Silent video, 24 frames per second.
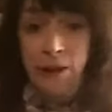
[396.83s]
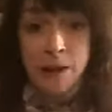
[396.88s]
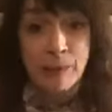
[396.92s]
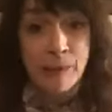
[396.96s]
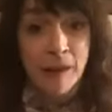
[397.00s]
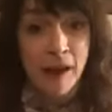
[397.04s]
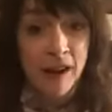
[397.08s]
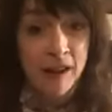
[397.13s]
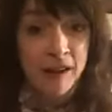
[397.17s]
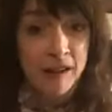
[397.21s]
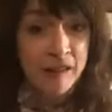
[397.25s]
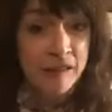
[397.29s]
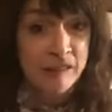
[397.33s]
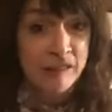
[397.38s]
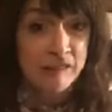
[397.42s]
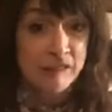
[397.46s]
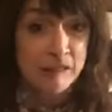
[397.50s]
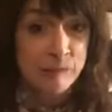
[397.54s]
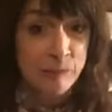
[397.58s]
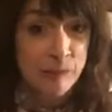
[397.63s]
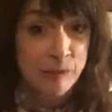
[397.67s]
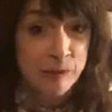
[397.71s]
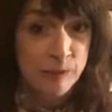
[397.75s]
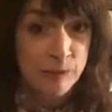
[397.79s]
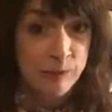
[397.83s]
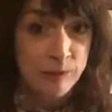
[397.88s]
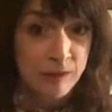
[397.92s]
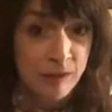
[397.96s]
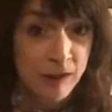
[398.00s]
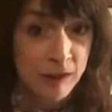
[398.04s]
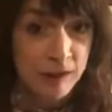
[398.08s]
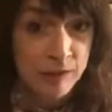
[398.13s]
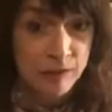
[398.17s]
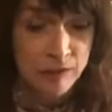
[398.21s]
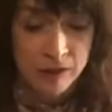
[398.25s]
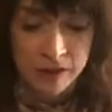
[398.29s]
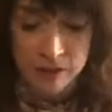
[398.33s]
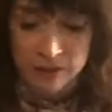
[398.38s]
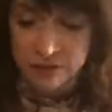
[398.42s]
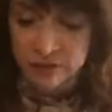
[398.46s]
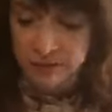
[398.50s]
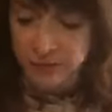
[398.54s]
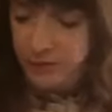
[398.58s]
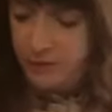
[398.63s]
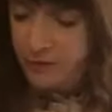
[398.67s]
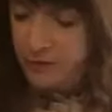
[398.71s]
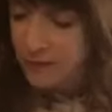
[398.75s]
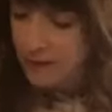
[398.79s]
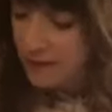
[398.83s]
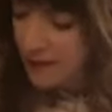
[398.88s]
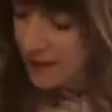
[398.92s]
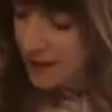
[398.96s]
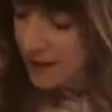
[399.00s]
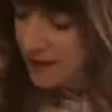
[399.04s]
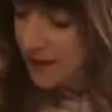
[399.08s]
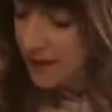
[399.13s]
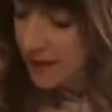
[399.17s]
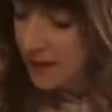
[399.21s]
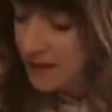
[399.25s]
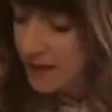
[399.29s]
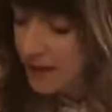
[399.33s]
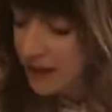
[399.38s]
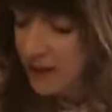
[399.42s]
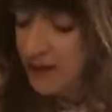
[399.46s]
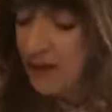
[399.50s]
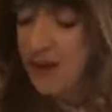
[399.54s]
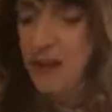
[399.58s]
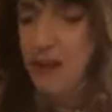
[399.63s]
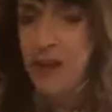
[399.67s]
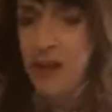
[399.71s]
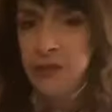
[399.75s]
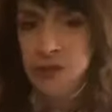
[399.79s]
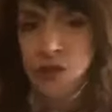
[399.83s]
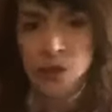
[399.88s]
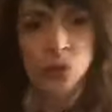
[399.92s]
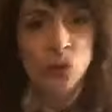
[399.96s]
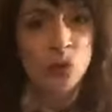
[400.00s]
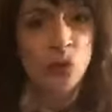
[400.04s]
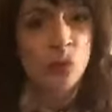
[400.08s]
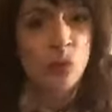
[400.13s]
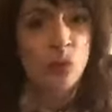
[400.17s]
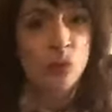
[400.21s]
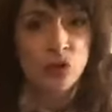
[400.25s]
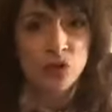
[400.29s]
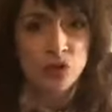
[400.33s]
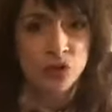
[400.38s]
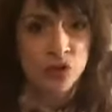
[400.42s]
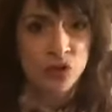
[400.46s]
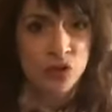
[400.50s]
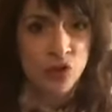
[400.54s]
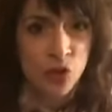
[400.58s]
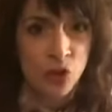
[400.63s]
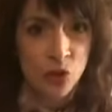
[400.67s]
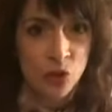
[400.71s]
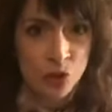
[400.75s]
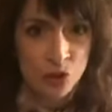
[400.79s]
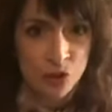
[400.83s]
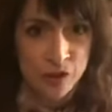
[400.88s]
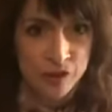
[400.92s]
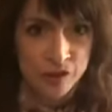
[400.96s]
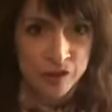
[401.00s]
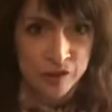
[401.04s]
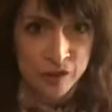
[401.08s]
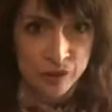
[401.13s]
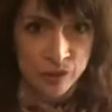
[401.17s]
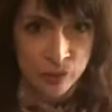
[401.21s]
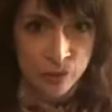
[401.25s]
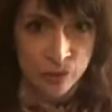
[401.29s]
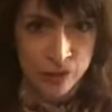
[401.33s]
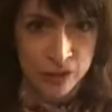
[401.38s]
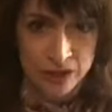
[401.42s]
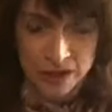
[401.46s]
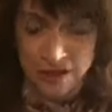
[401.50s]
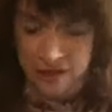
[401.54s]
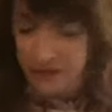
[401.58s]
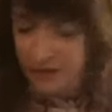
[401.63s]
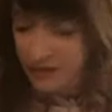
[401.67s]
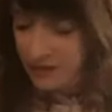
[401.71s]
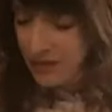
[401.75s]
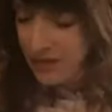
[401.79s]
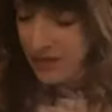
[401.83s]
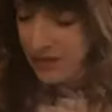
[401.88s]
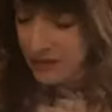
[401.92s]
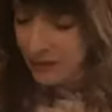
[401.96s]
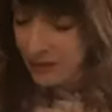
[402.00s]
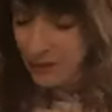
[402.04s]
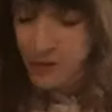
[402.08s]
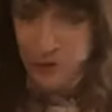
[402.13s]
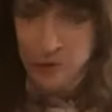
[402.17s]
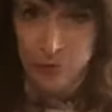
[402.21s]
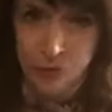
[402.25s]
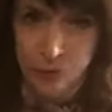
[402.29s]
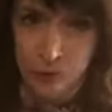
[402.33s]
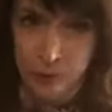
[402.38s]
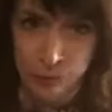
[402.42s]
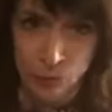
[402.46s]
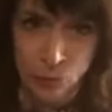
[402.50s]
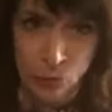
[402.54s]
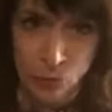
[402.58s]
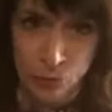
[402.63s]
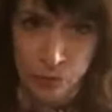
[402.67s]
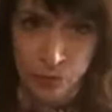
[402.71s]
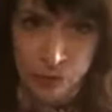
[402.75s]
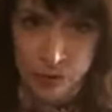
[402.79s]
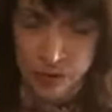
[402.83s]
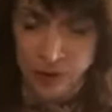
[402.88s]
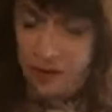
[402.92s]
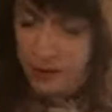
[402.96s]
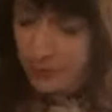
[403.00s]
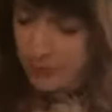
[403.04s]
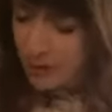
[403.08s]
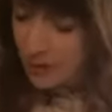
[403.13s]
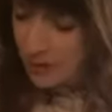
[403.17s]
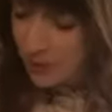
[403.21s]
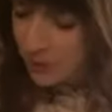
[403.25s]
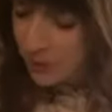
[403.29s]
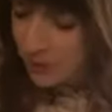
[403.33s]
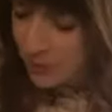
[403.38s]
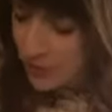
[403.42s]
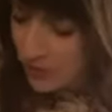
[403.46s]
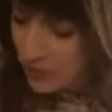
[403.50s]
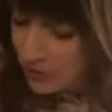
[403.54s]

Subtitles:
apparently this is supposed to be very, very good for your psyche, that you can watch a dog as I read. So if you get bored of looking at me, you can